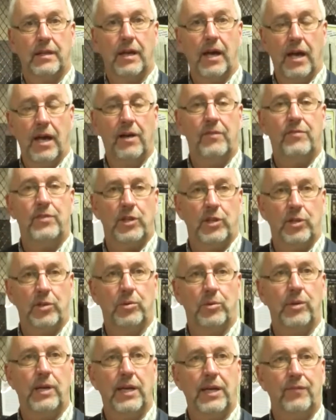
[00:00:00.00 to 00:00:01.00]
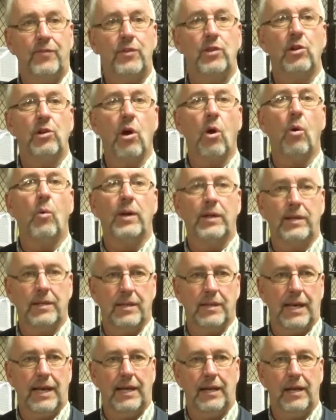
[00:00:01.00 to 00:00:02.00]
of you if you go into
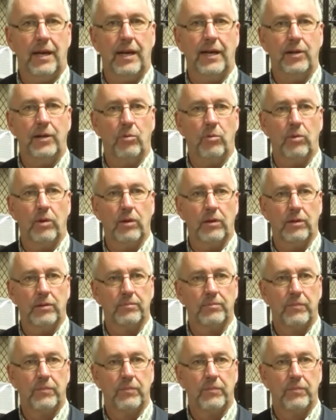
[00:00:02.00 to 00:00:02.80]
that line of work.